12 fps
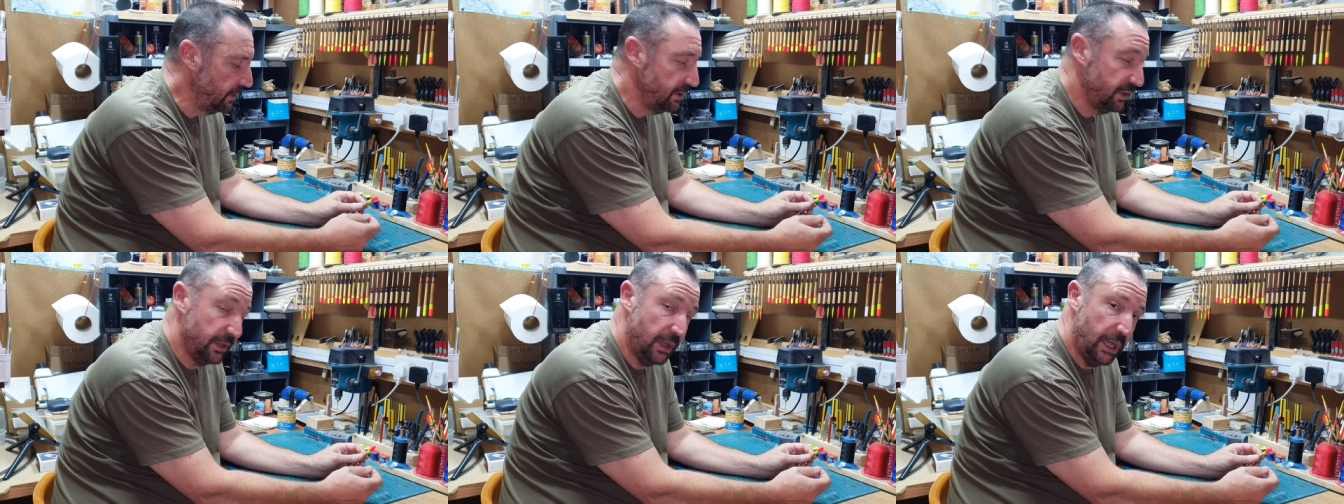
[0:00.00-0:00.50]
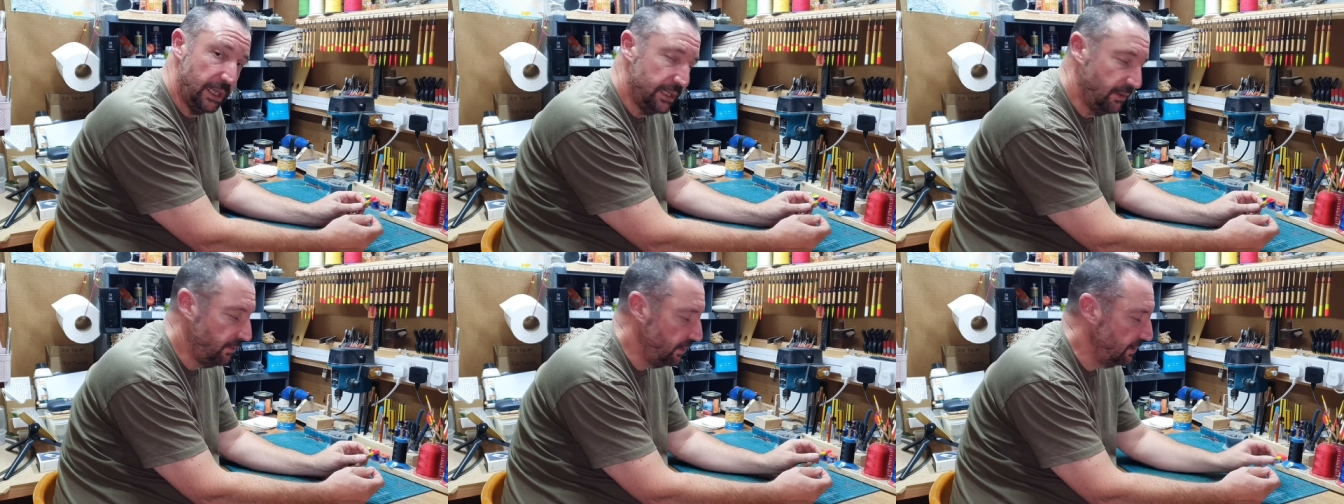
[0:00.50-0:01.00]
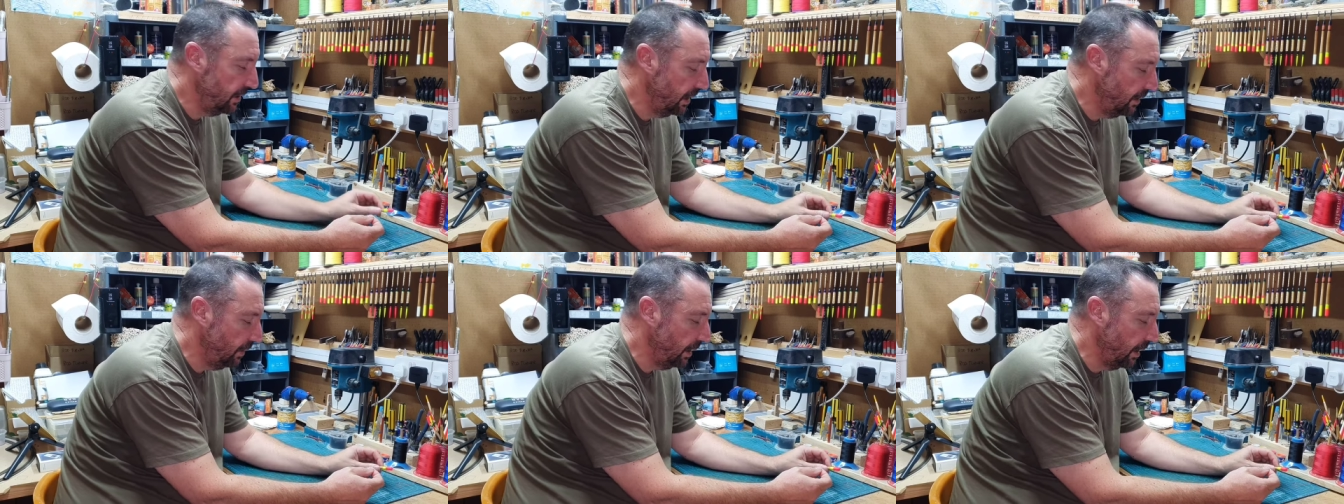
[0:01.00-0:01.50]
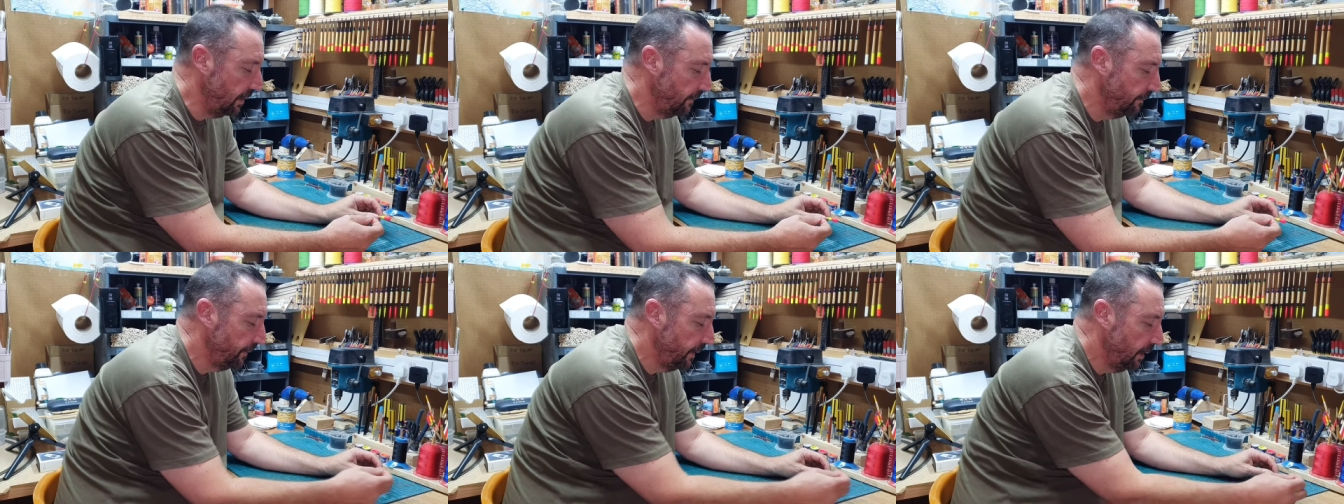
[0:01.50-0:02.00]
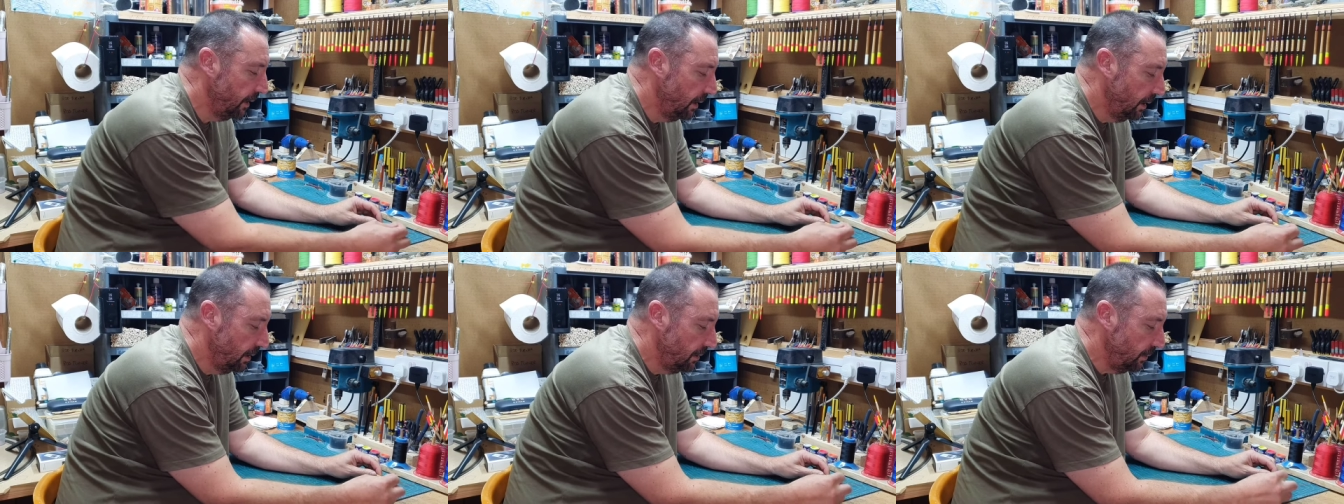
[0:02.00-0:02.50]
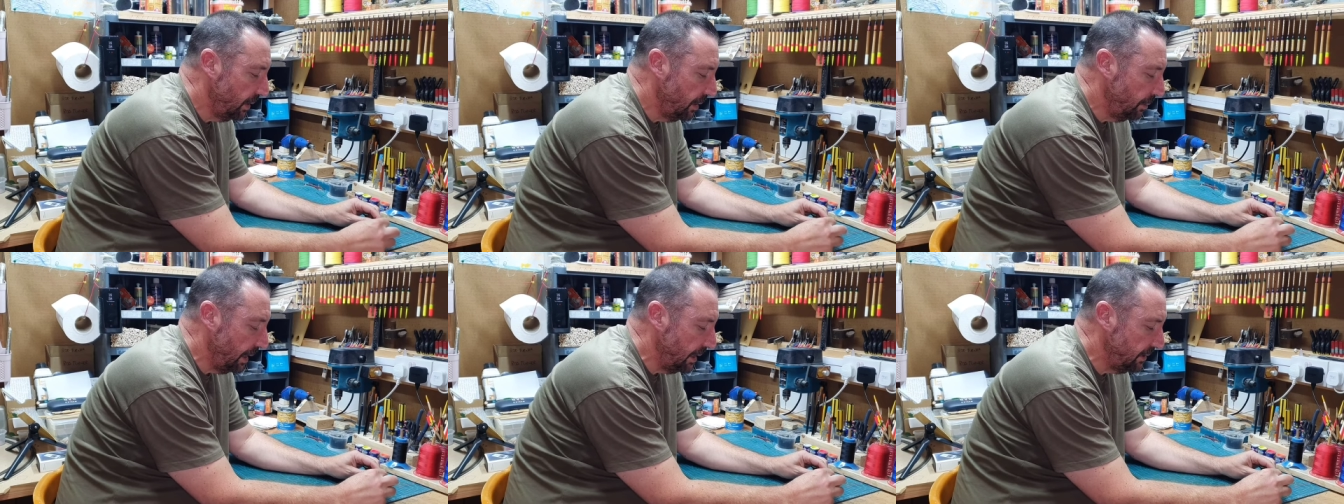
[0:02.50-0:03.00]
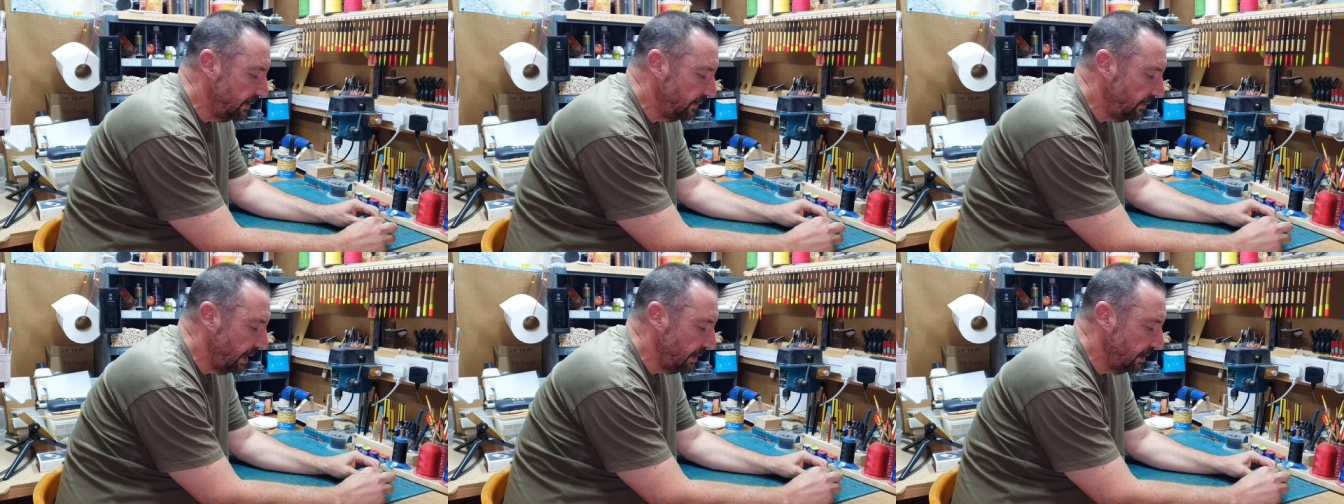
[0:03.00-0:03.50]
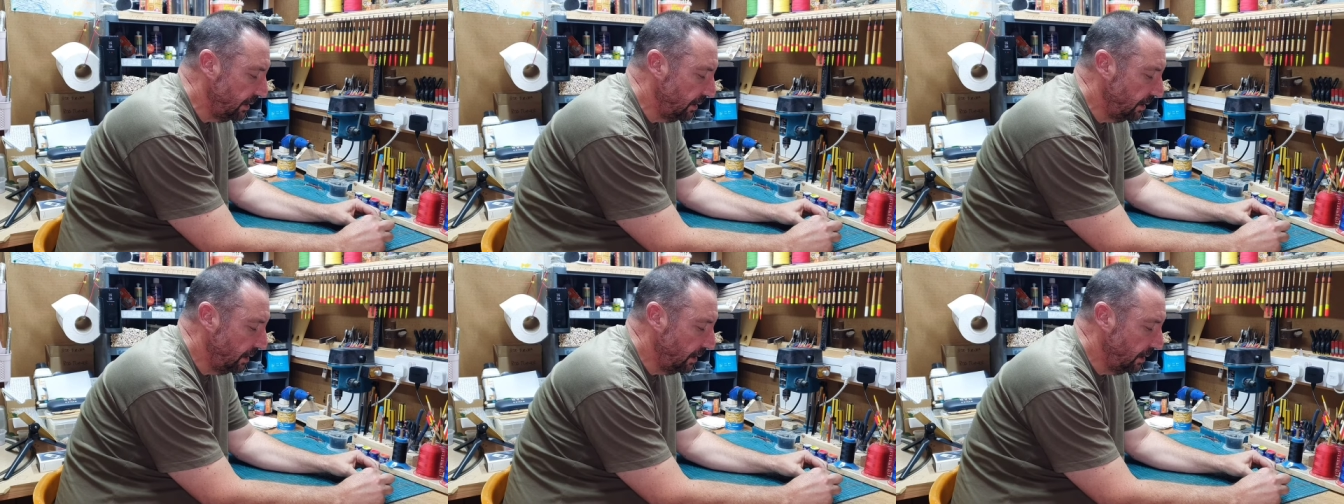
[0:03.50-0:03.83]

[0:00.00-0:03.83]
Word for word: So it's slightly different. So here we go. So we're going to place the thread